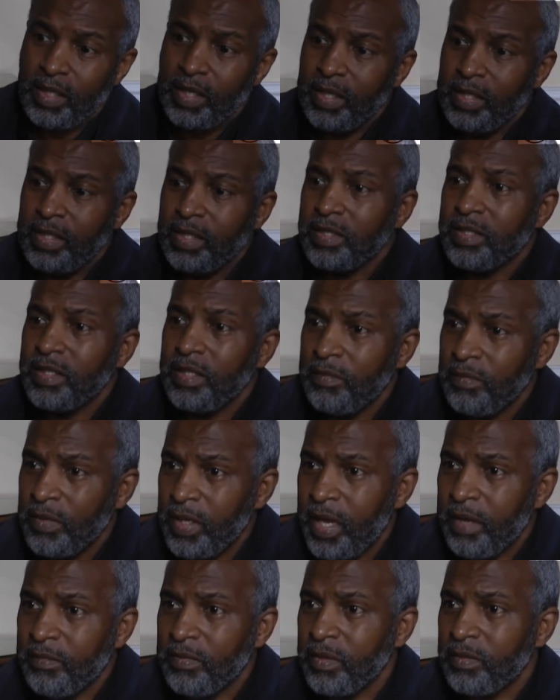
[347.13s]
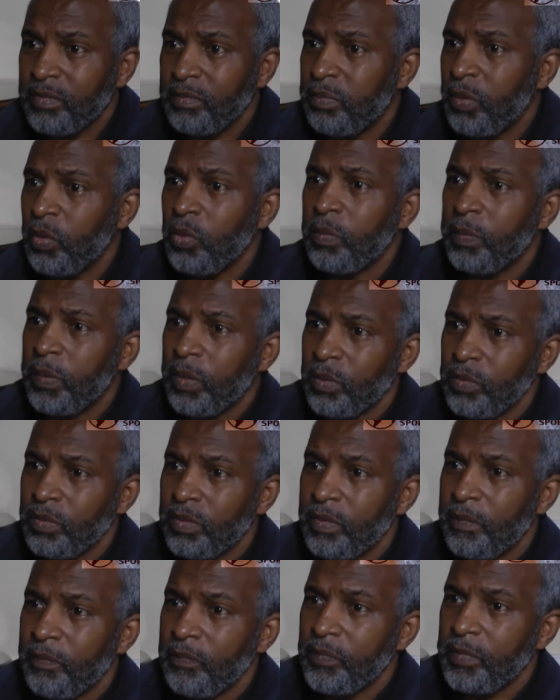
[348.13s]
He doesn't even have a bauble.
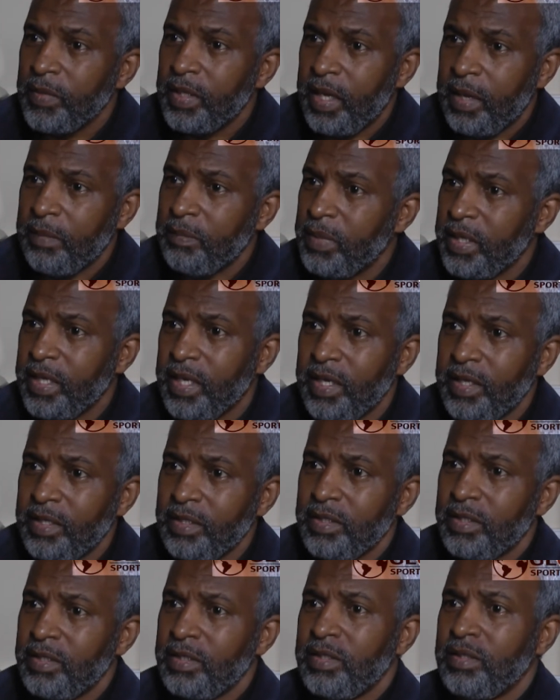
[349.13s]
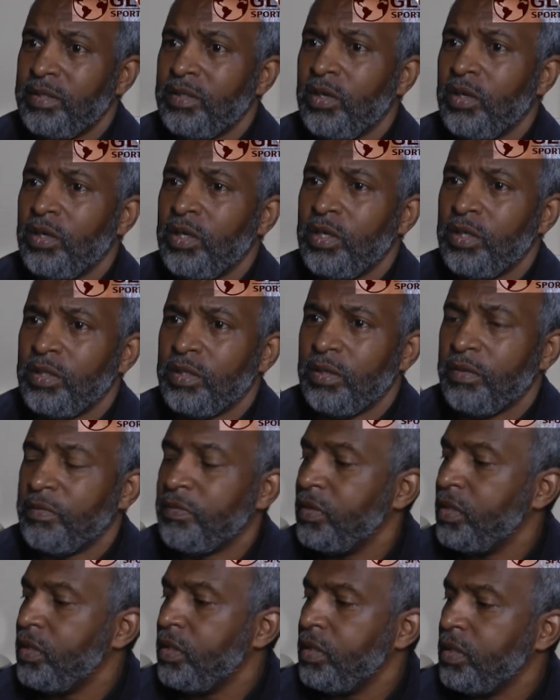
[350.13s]
MBE, not heard
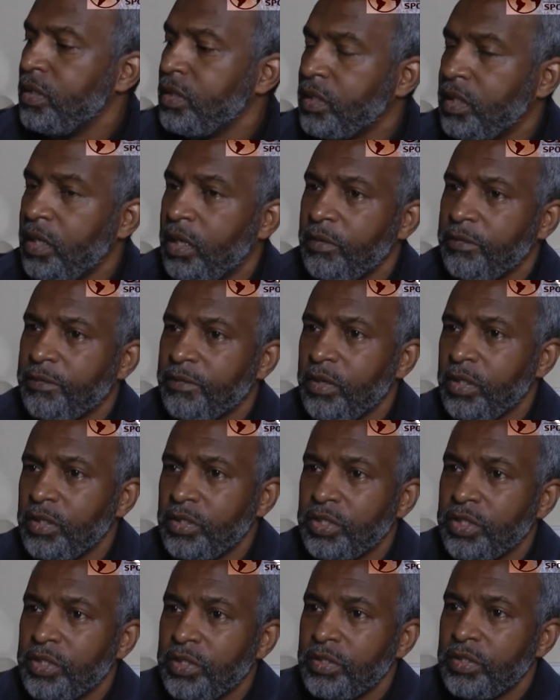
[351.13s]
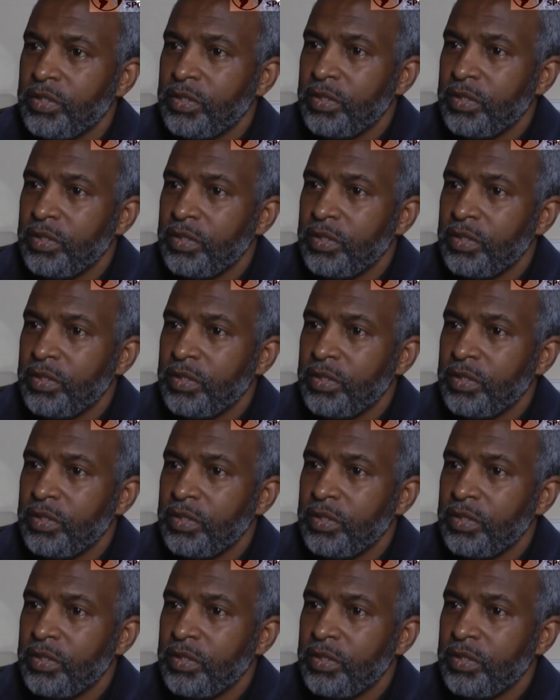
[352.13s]
of. Carl Froch,